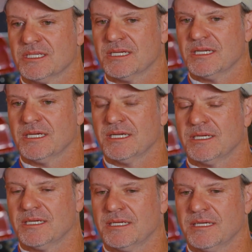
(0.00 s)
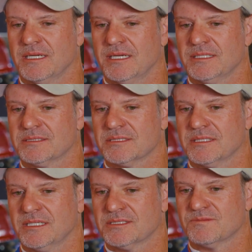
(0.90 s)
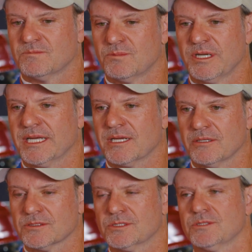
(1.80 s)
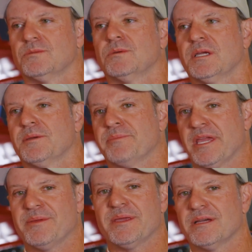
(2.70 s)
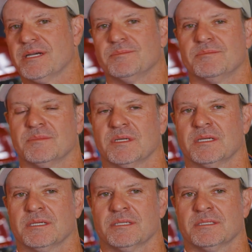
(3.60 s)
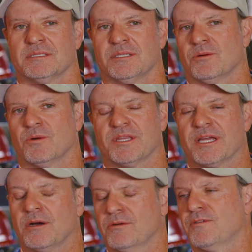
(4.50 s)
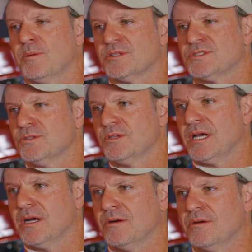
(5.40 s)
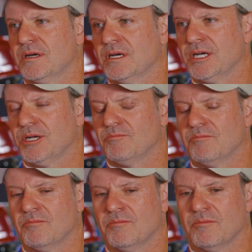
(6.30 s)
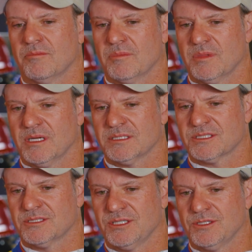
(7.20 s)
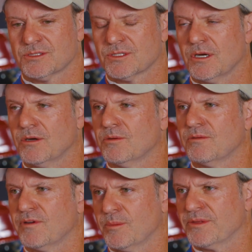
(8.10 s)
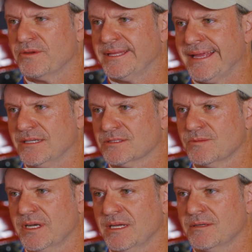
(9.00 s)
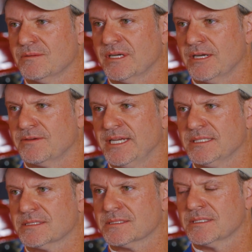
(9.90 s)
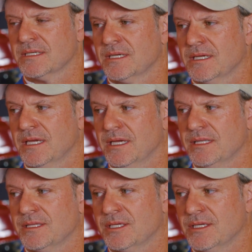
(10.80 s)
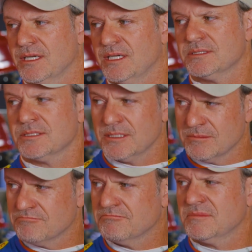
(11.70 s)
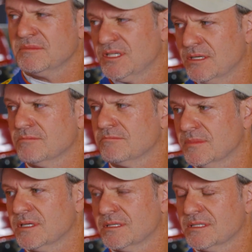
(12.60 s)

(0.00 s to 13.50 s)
it's uh, it's it's really close to maybe um, you know what they call Formula Two now. Um, it's they used to call Formula 3000 when I when I race. And uh, it's a, you know,